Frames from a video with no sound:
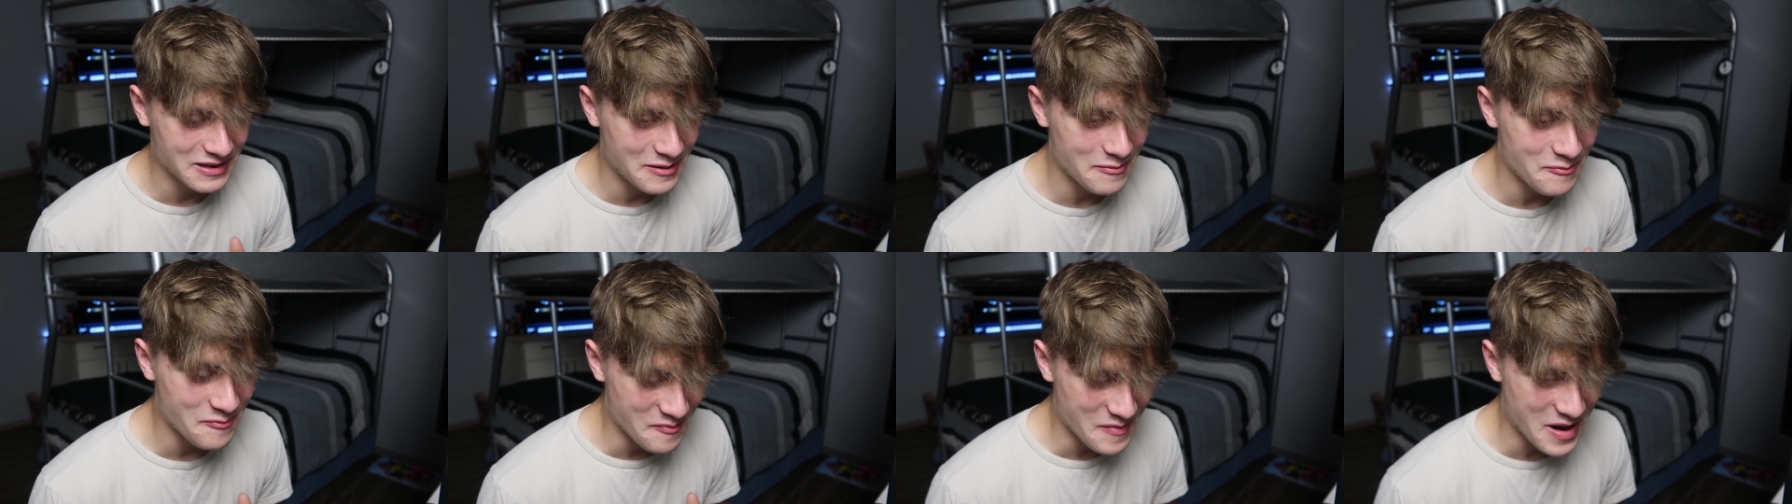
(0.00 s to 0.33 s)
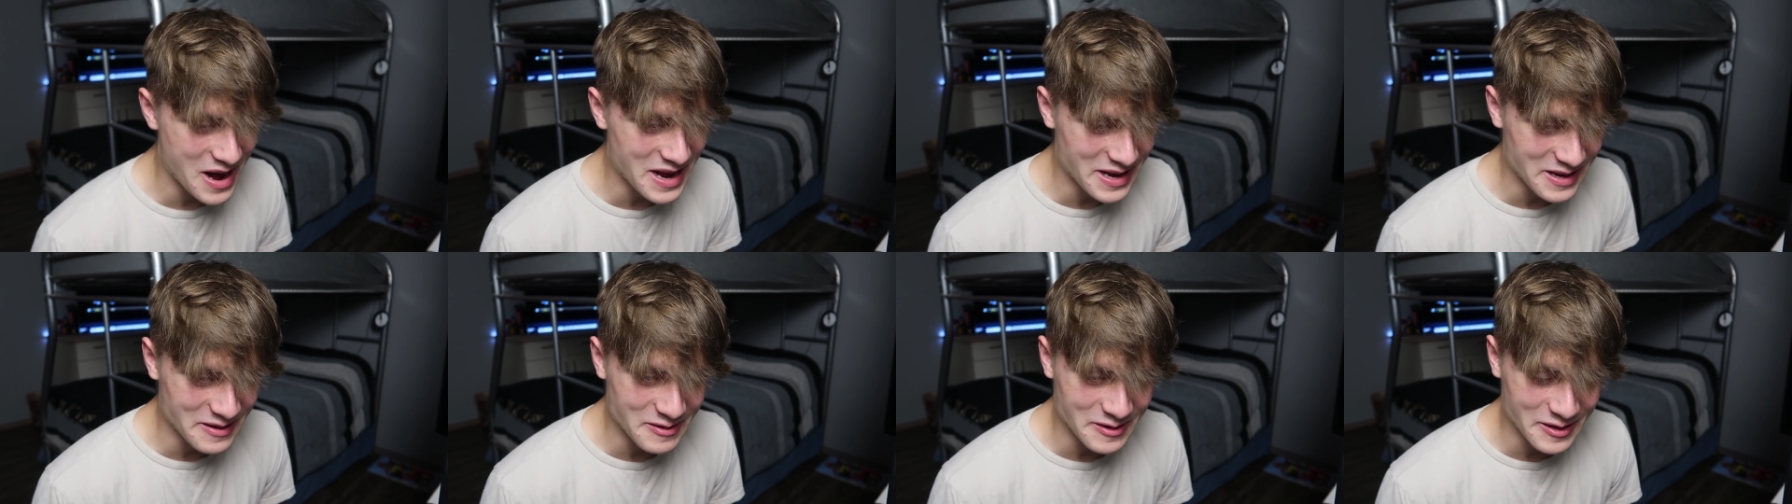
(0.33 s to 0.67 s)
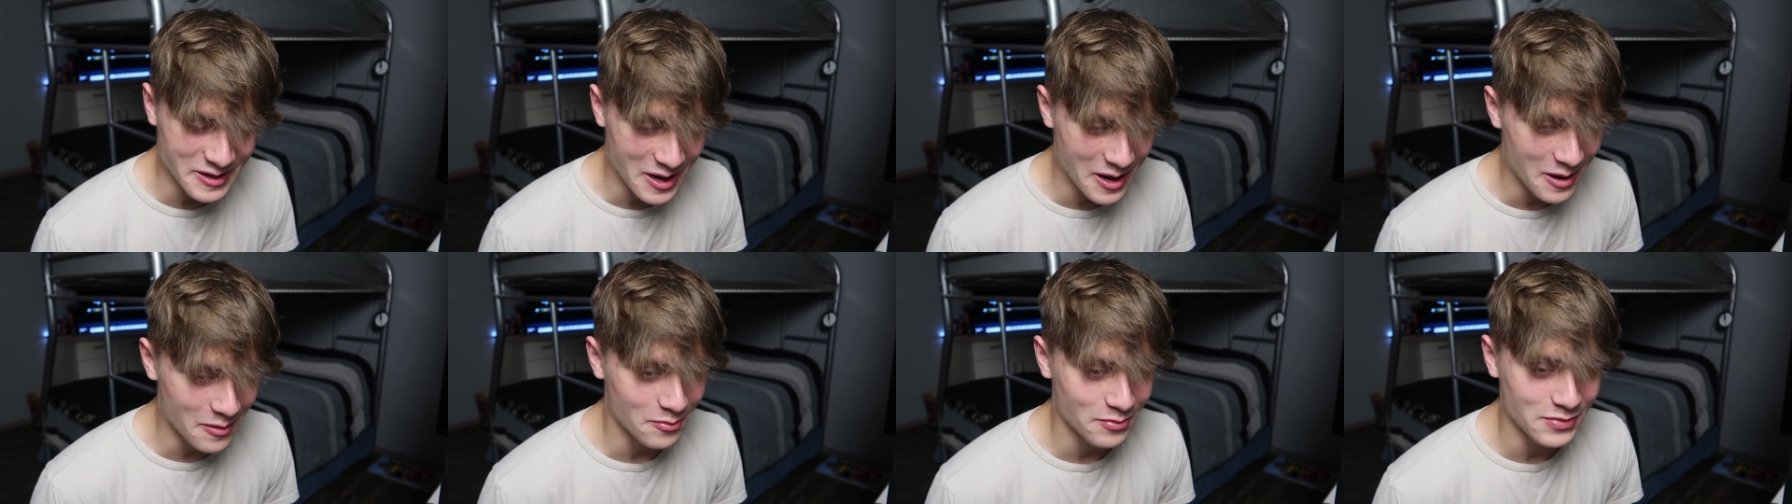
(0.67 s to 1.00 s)
it might
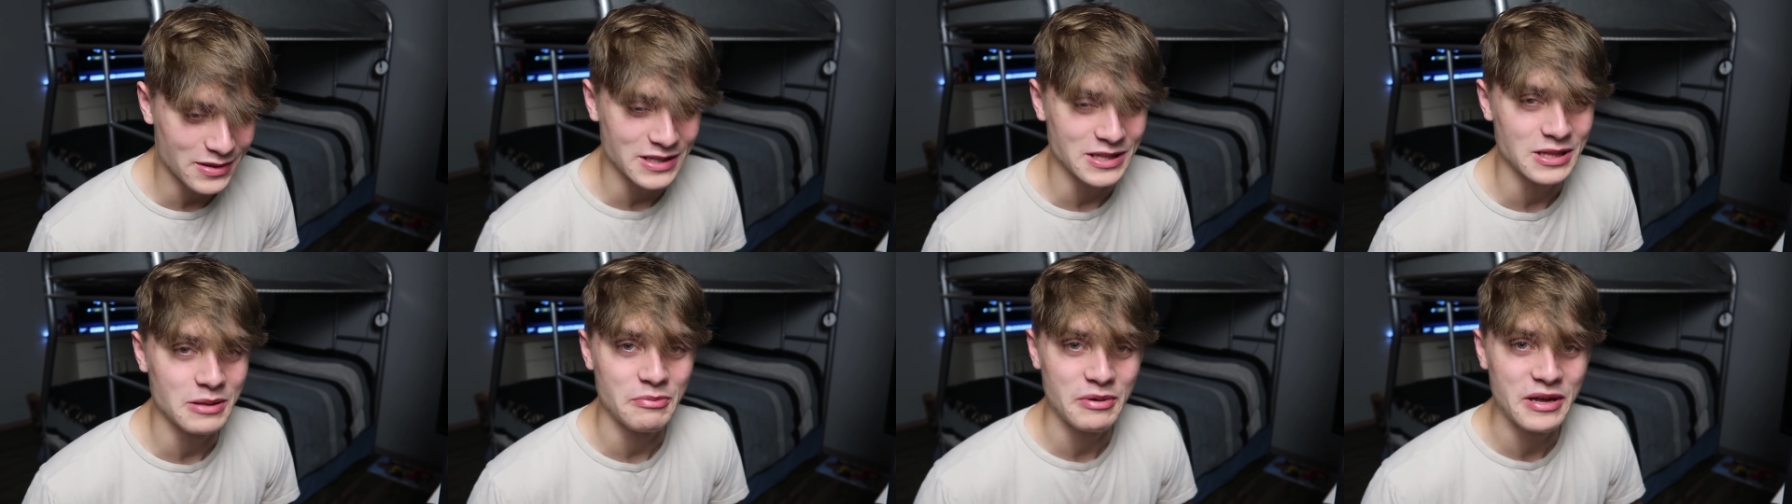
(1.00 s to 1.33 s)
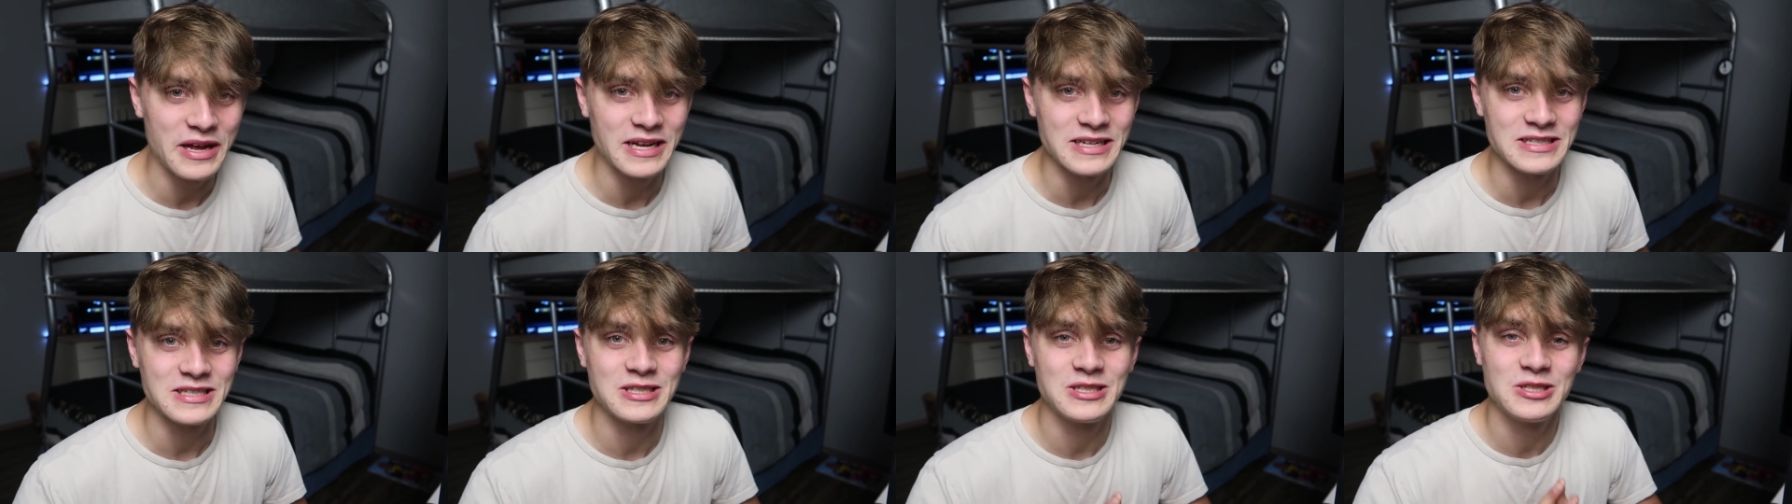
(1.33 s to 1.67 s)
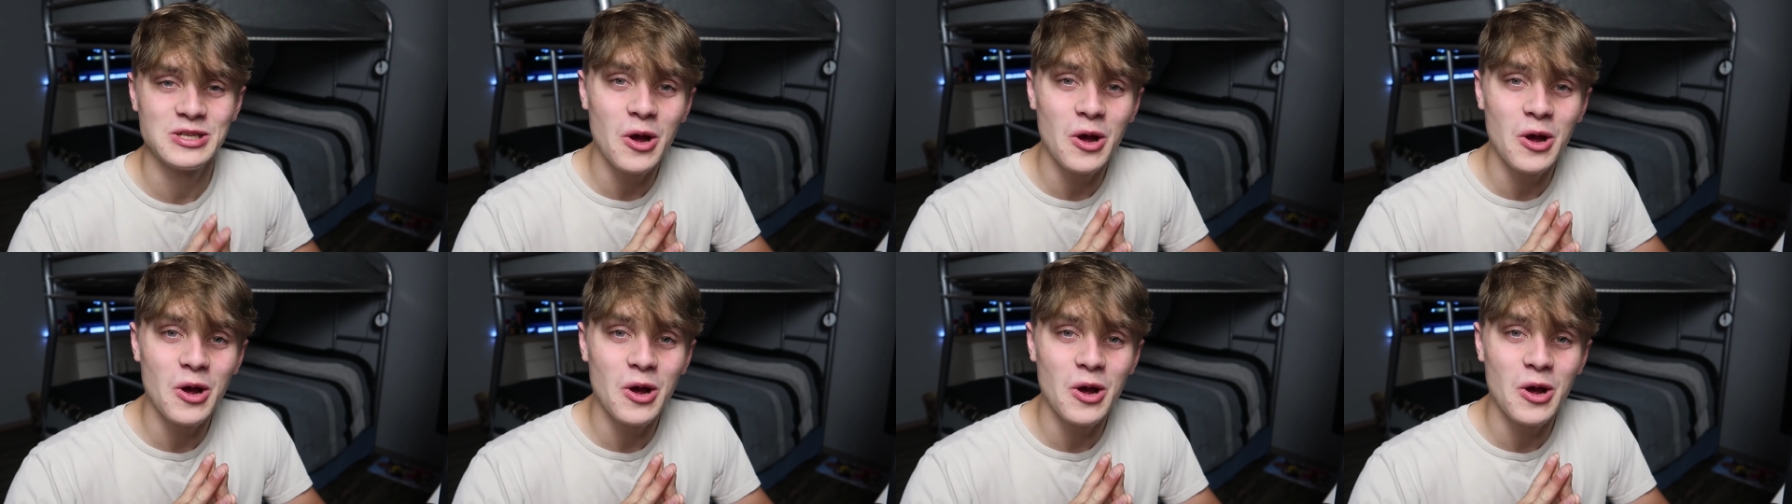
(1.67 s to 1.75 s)
not be the best.